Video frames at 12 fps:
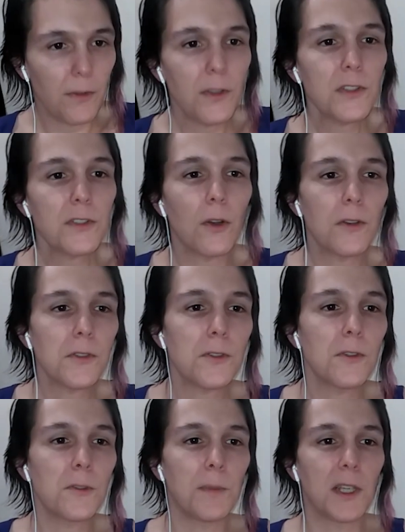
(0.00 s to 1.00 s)
this
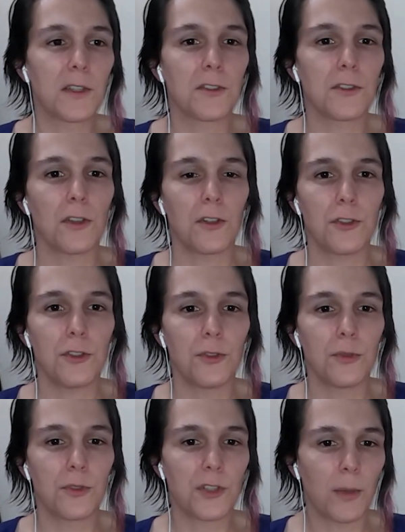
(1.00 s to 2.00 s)
also speaks
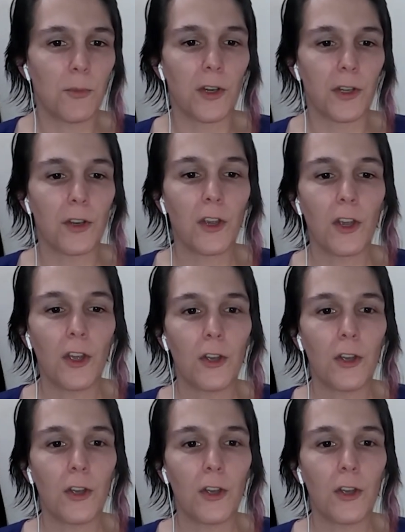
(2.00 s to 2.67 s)
to someone